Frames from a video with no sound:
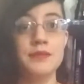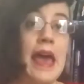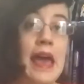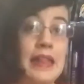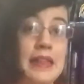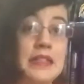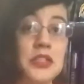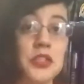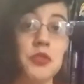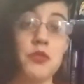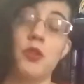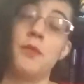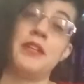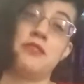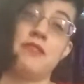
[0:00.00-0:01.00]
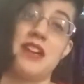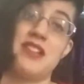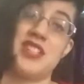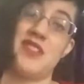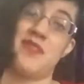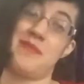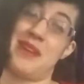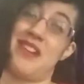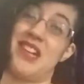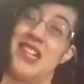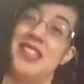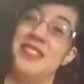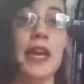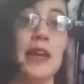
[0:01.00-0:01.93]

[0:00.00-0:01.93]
At least to the romance writers of America.